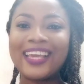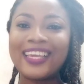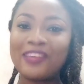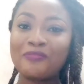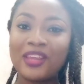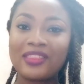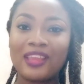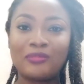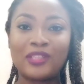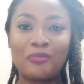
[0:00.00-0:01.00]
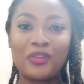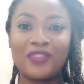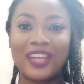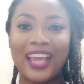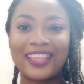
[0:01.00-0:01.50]
give me a thumbs up if
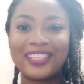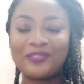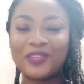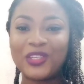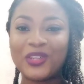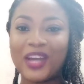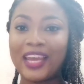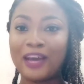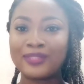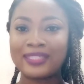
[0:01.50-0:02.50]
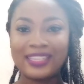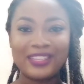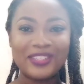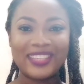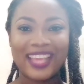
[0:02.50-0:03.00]
you like this video, and I'll see
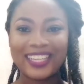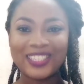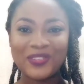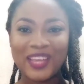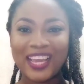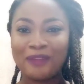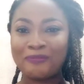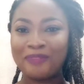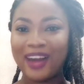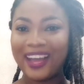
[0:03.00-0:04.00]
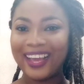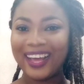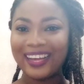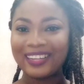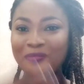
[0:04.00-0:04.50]
you next week. Bye.